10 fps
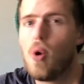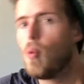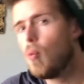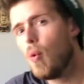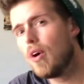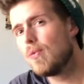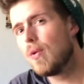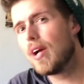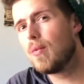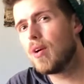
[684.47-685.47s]
one
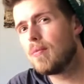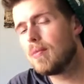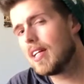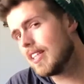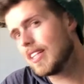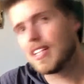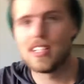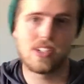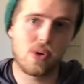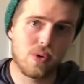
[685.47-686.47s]
way, one place, and
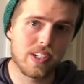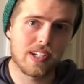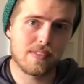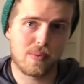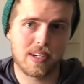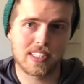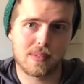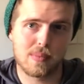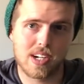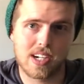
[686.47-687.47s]
a totally different way
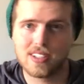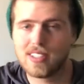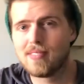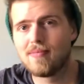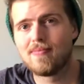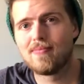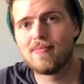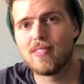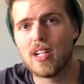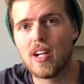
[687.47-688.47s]
somewhere else,
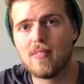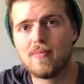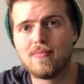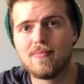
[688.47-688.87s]
you know.